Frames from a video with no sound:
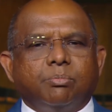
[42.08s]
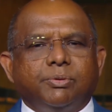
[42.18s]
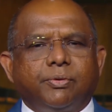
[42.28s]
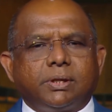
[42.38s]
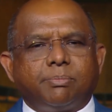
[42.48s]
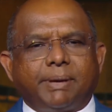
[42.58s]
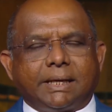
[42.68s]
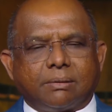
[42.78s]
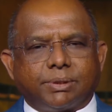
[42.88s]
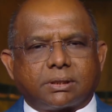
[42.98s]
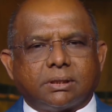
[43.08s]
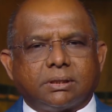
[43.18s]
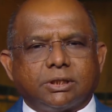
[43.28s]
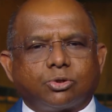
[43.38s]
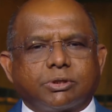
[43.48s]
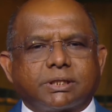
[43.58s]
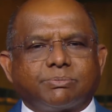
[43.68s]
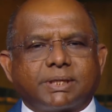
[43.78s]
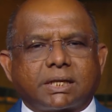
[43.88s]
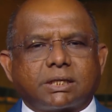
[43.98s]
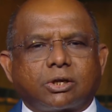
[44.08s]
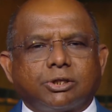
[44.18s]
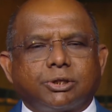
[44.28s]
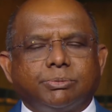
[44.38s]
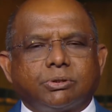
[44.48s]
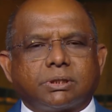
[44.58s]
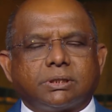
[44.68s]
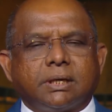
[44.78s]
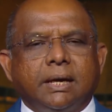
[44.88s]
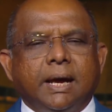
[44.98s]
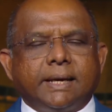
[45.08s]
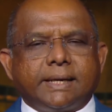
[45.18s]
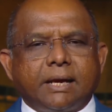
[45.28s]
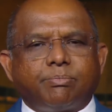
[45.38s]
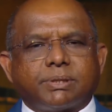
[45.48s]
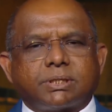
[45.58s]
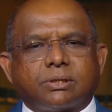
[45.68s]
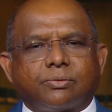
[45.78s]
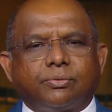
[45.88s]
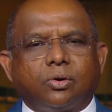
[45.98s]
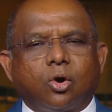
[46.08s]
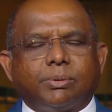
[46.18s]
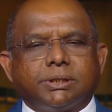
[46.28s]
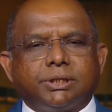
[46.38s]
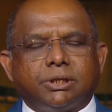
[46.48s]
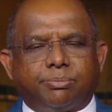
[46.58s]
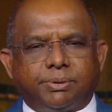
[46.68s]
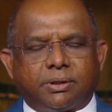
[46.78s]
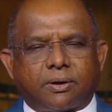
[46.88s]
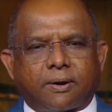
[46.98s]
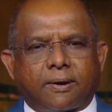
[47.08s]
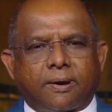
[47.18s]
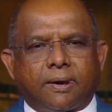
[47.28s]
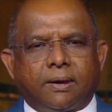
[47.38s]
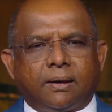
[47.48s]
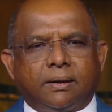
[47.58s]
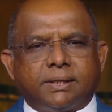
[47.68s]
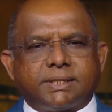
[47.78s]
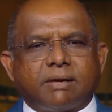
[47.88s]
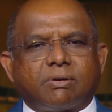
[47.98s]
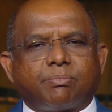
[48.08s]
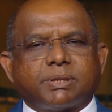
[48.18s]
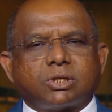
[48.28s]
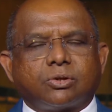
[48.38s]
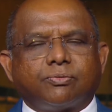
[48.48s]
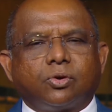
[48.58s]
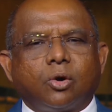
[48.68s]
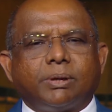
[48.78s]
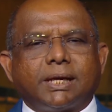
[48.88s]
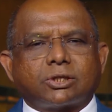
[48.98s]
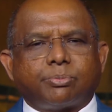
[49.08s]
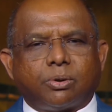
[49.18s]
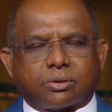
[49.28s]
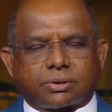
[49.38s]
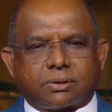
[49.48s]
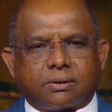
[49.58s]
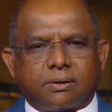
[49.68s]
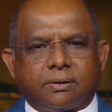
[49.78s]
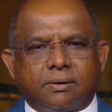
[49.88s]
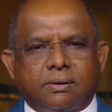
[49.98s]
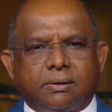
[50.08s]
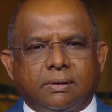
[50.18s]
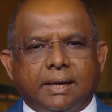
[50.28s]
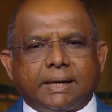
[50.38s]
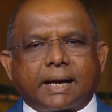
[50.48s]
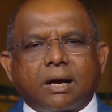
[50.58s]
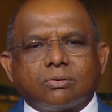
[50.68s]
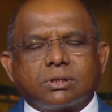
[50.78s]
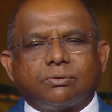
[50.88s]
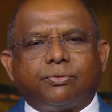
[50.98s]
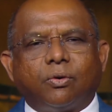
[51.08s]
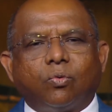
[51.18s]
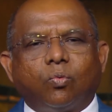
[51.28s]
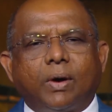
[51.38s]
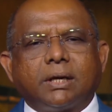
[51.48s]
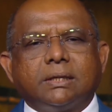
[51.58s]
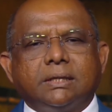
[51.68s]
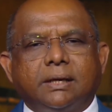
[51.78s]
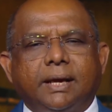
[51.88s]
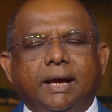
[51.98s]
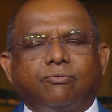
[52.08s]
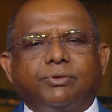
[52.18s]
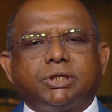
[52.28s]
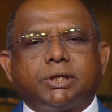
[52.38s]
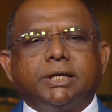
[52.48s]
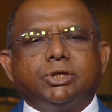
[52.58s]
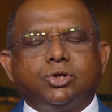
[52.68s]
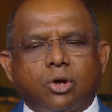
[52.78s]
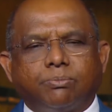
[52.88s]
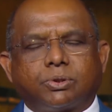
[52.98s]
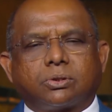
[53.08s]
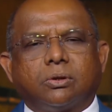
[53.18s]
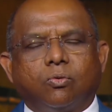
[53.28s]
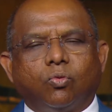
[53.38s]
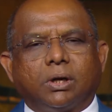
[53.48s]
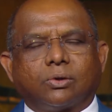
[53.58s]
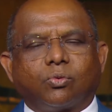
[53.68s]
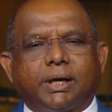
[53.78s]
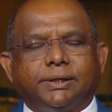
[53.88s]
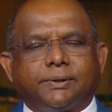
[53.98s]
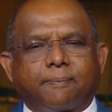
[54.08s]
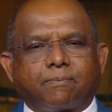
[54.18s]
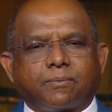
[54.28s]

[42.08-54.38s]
Before the pandemic, the tourism sector contributed 10% of global GDP, 7% of global exports, and accounted for 1 in every 10 jobs worldwide.